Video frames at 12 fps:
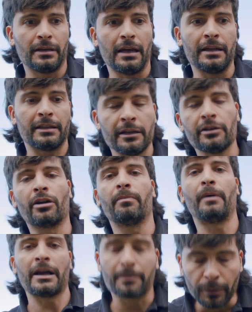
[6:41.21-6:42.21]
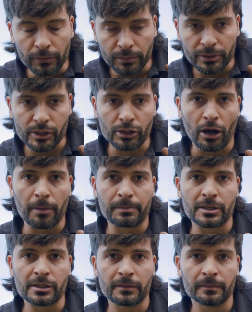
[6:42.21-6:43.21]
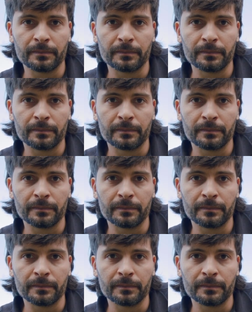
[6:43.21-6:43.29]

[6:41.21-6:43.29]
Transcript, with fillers: And then your bike, boom, stops.